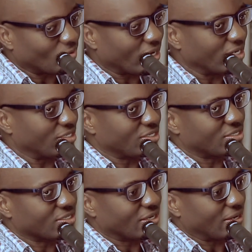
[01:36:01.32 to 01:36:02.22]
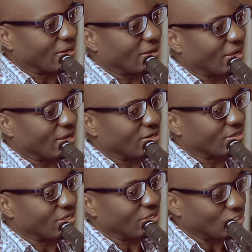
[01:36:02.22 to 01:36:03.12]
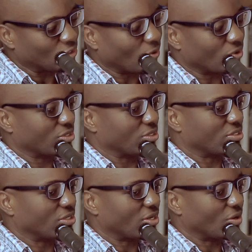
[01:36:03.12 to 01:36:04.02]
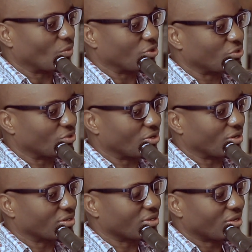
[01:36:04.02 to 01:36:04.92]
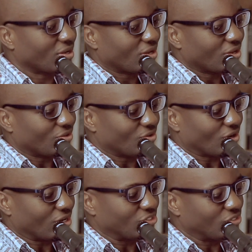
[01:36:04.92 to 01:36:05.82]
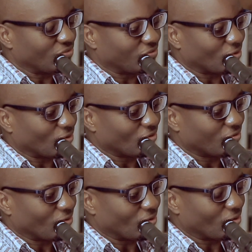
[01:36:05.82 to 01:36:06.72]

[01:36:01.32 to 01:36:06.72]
why lead and this podcast and what you're gonna achieve for